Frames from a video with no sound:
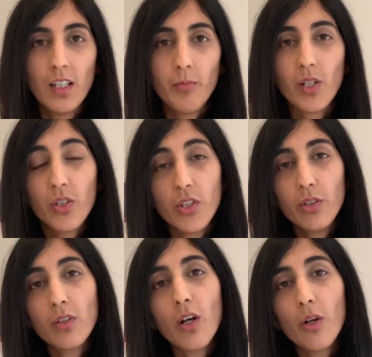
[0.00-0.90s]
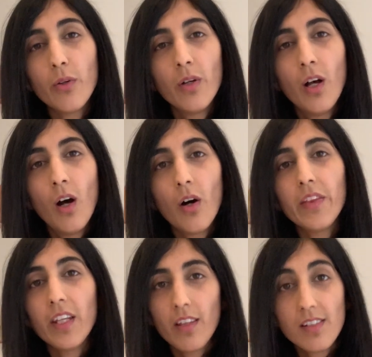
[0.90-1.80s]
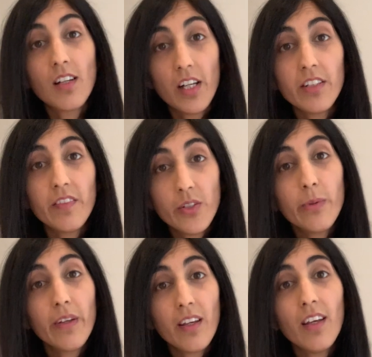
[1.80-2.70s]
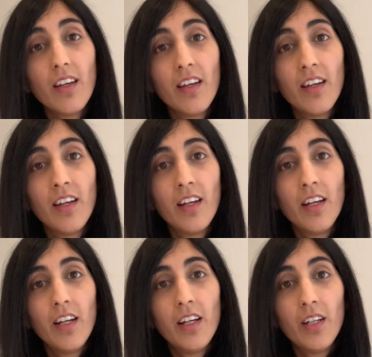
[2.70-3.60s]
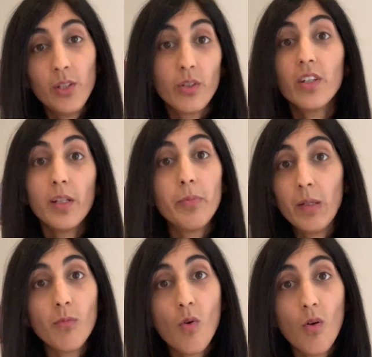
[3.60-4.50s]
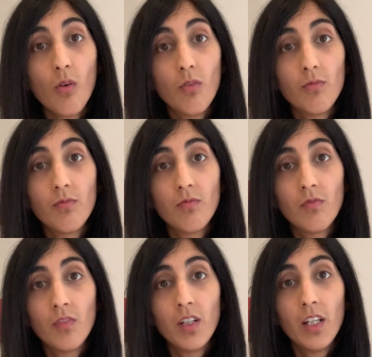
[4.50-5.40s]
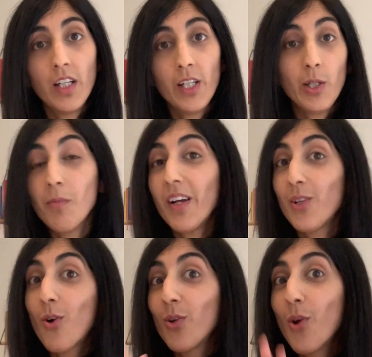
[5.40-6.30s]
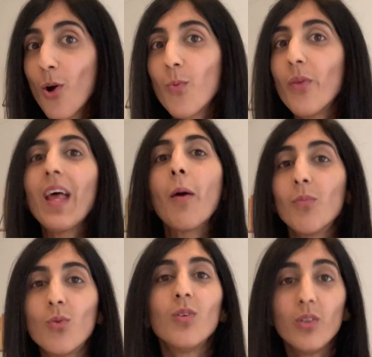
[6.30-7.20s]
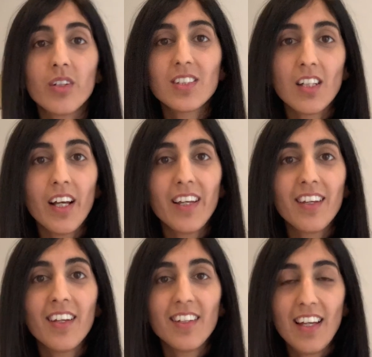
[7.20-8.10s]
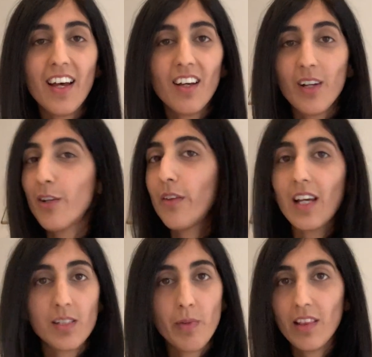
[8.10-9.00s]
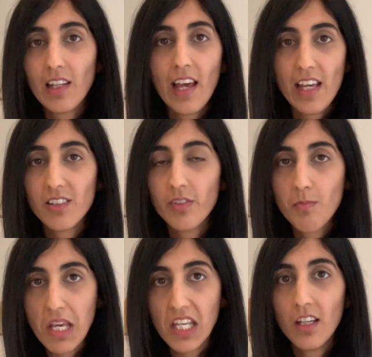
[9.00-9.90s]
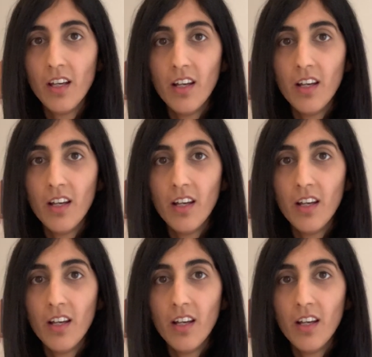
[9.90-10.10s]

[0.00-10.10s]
Because you know on the other side of doing it, you're going to be more. You might not know what that more looks like yet. I know that's been the case for me.